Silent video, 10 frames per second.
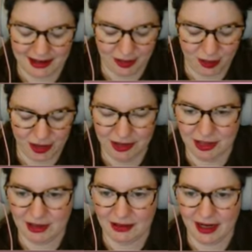I want you
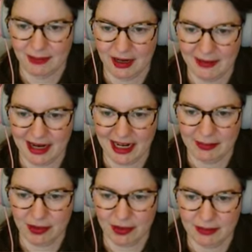to like be my
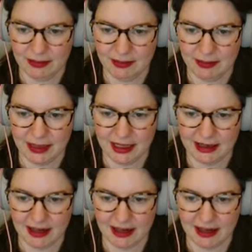Nightbot. Please and